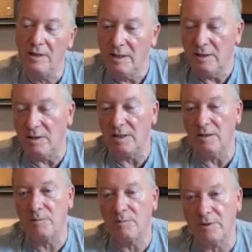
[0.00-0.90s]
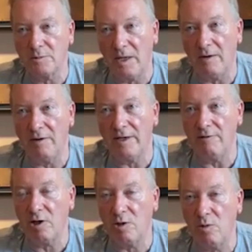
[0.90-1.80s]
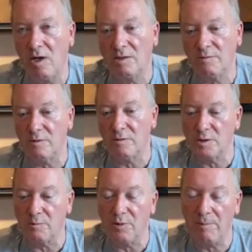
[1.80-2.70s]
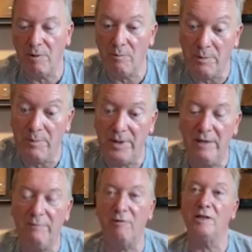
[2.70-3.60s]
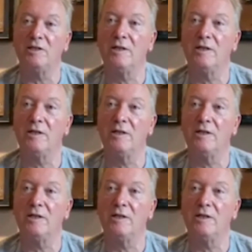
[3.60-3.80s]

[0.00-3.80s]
the uh, proper sparring that he requires for to prepare, prepare for AJ.